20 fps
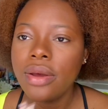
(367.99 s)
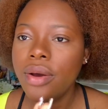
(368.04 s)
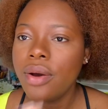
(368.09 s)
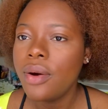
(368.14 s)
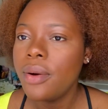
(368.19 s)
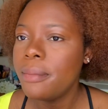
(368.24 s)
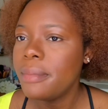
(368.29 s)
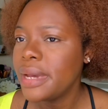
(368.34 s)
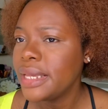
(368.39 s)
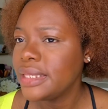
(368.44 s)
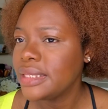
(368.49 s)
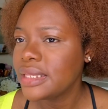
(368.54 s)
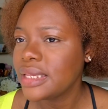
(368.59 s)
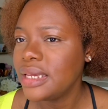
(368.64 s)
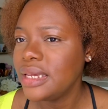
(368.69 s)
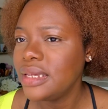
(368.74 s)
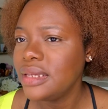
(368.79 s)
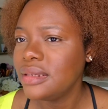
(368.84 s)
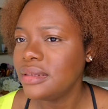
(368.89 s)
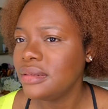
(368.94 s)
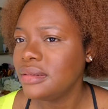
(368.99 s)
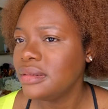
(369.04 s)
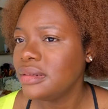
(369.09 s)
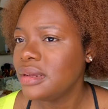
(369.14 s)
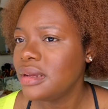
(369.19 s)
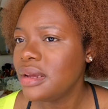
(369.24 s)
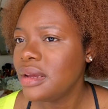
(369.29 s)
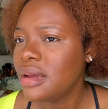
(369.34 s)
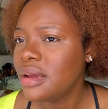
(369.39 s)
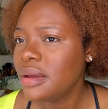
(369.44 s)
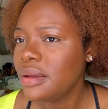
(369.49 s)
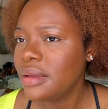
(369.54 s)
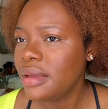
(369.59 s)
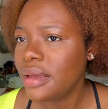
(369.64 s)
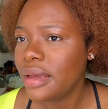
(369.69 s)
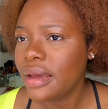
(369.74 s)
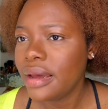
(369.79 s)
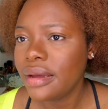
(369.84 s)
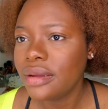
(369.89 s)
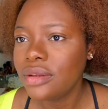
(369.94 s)
on my skin.
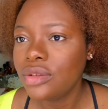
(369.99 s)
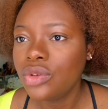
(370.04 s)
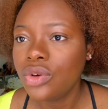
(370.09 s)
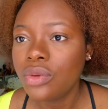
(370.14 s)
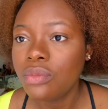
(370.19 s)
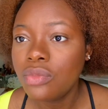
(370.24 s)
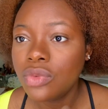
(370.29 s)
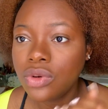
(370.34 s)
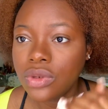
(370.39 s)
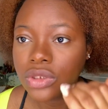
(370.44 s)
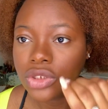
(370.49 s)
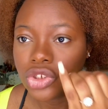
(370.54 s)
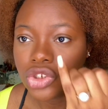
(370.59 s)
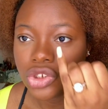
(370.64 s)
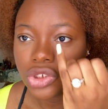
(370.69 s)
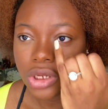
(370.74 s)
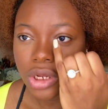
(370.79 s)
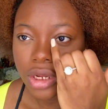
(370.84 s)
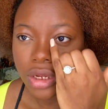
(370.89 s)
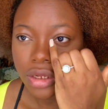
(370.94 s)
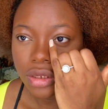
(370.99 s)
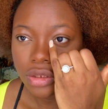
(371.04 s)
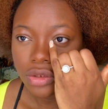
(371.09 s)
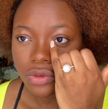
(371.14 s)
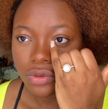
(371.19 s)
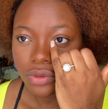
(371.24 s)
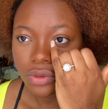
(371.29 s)
Yeah, talk more on the shade.